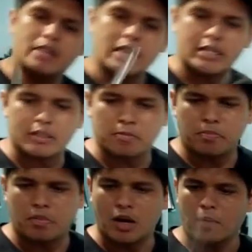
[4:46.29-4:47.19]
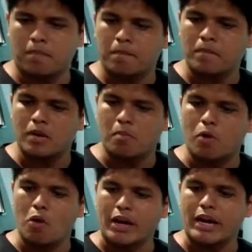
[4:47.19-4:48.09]
It's a
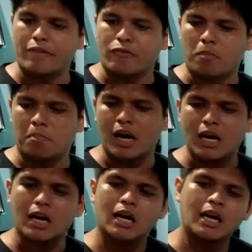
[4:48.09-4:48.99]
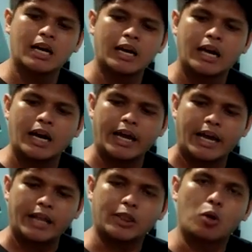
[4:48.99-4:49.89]
Bowie knife from Buck,
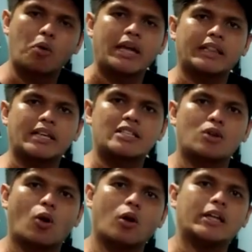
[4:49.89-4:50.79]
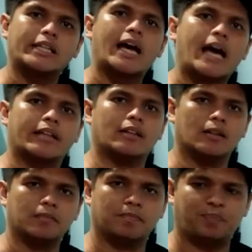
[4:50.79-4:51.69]
and the weight is all in the
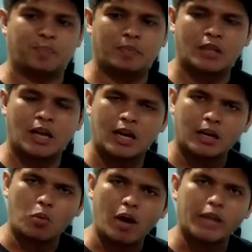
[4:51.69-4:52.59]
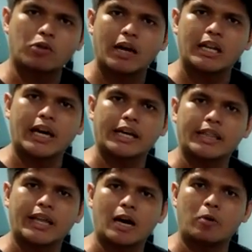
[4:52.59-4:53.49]
handle. Why do I like it
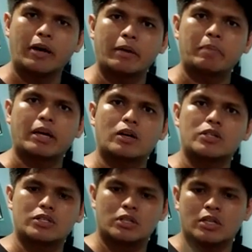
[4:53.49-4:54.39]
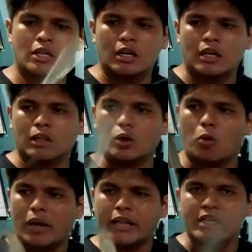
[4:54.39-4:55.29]
that way? Because the
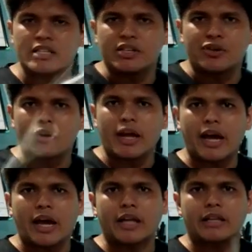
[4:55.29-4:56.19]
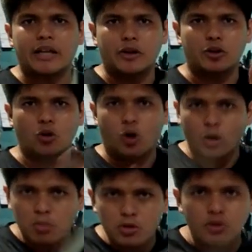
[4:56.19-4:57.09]
weight is in your hand, you
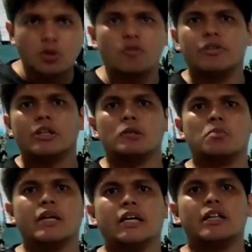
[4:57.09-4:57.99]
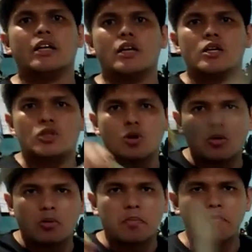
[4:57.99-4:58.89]
almost don't feel the blade,
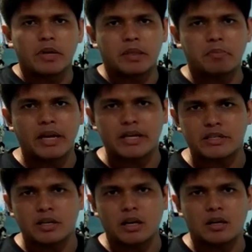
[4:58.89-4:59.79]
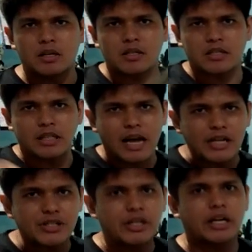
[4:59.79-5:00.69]
so it makes
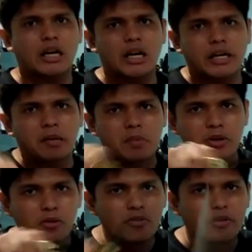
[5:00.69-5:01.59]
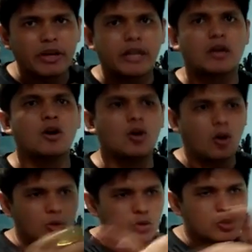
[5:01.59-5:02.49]
slashing, cutting, maneuvering,
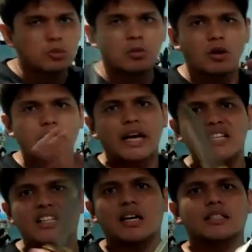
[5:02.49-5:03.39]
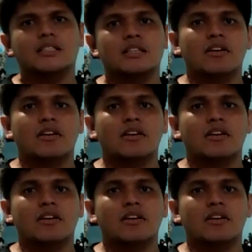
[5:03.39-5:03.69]
all those small nice cuts